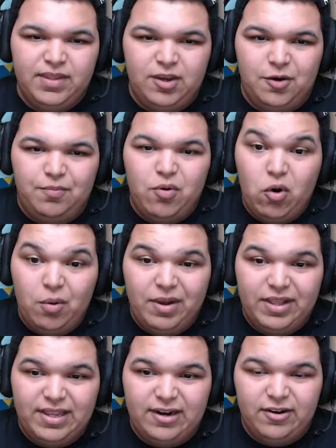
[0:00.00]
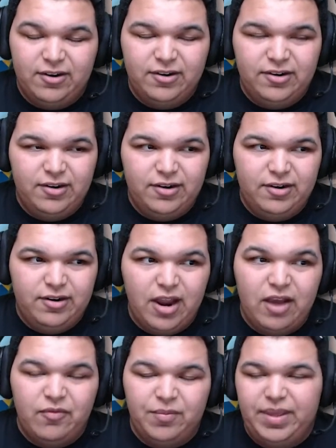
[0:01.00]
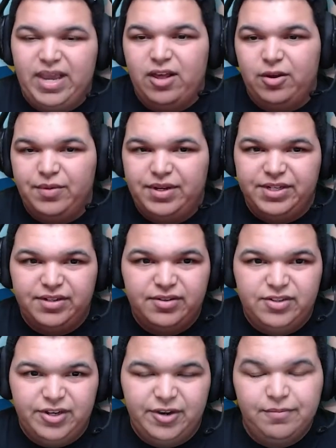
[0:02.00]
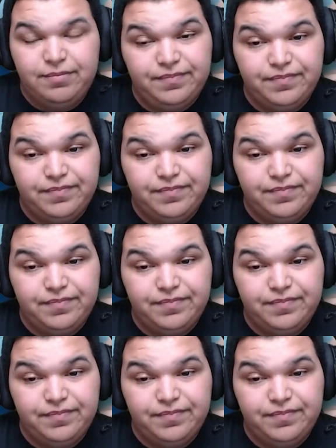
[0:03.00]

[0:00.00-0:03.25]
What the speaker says: you know, Pokemon that are not from the Galar region. So,